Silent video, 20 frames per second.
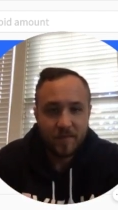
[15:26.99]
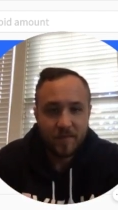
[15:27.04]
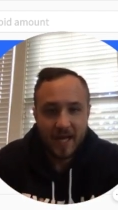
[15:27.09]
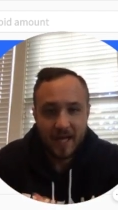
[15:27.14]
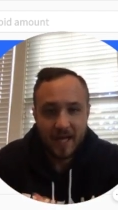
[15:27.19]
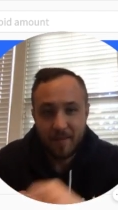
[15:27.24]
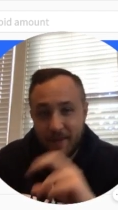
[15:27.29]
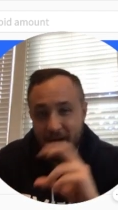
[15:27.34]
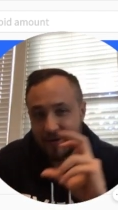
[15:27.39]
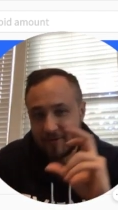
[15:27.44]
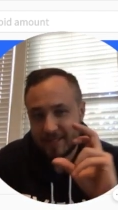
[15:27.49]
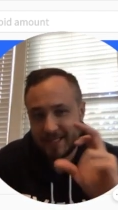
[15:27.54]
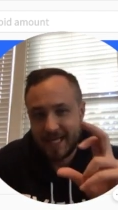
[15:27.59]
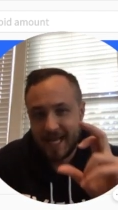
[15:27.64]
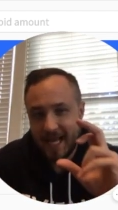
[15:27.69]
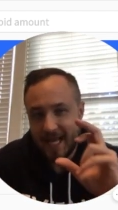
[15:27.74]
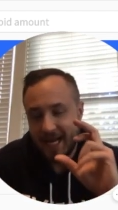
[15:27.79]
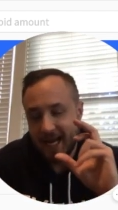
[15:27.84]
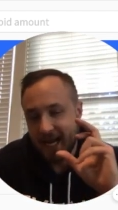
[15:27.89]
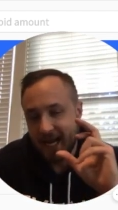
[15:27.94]
at about
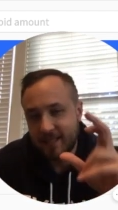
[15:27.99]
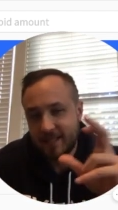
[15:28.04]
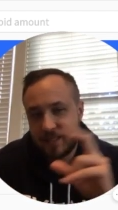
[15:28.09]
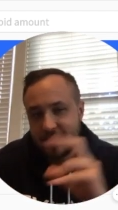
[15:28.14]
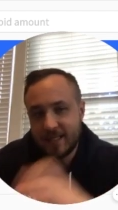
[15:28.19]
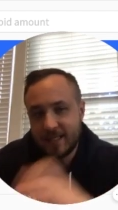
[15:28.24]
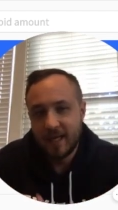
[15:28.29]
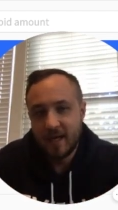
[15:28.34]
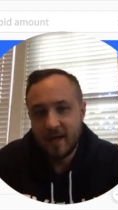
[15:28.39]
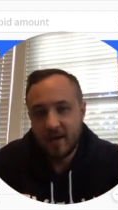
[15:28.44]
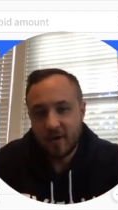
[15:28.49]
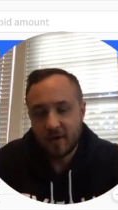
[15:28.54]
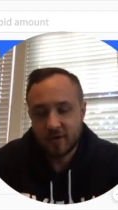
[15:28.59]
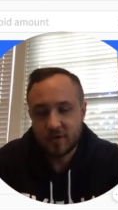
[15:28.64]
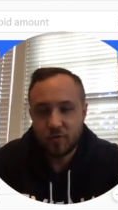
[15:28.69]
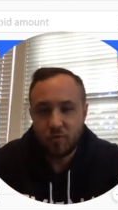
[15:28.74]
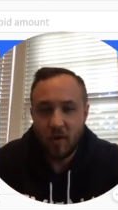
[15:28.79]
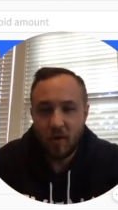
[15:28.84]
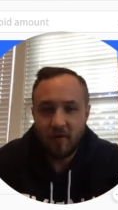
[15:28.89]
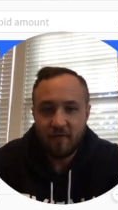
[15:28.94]
10x or
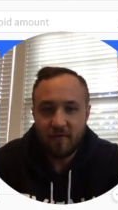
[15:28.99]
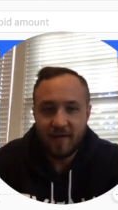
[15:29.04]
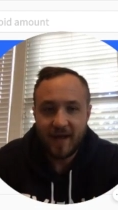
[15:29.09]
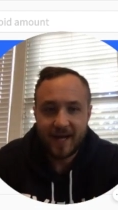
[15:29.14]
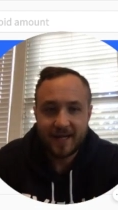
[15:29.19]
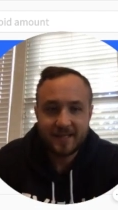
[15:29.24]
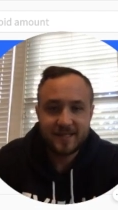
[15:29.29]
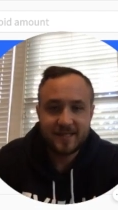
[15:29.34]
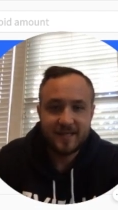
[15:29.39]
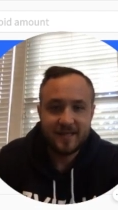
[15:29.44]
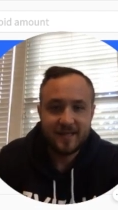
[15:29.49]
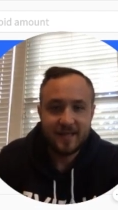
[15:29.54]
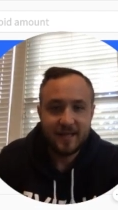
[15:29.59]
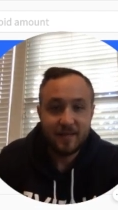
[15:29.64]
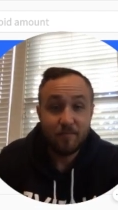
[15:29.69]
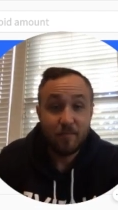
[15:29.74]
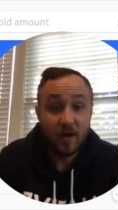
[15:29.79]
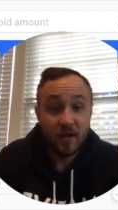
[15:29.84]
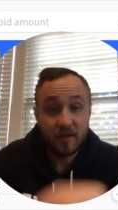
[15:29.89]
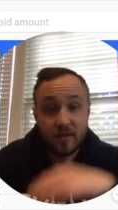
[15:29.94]
12x the
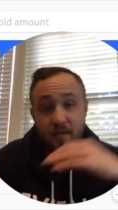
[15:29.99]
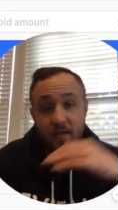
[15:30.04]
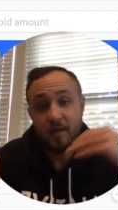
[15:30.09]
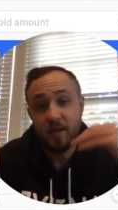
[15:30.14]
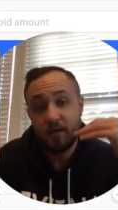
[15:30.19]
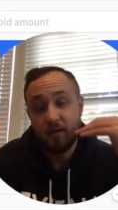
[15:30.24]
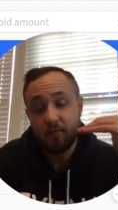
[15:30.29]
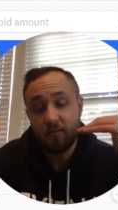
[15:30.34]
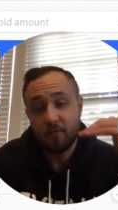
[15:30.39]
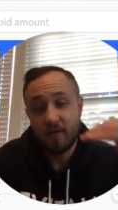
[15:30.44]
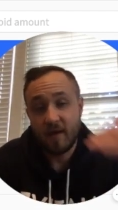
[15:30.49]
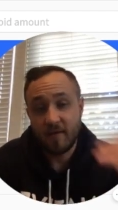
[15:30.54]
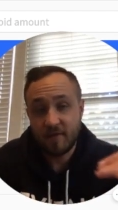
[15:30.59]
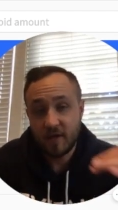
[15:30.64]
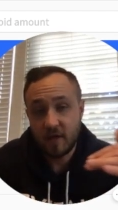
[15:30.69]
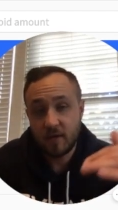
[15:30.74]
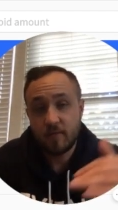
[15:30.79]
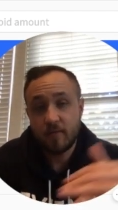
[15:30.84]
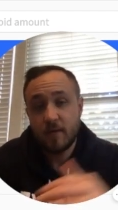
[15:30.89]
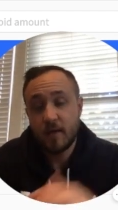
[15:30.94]
monthly
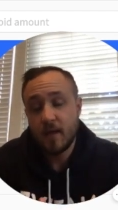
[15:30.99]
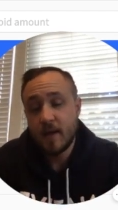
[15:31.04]
revenue,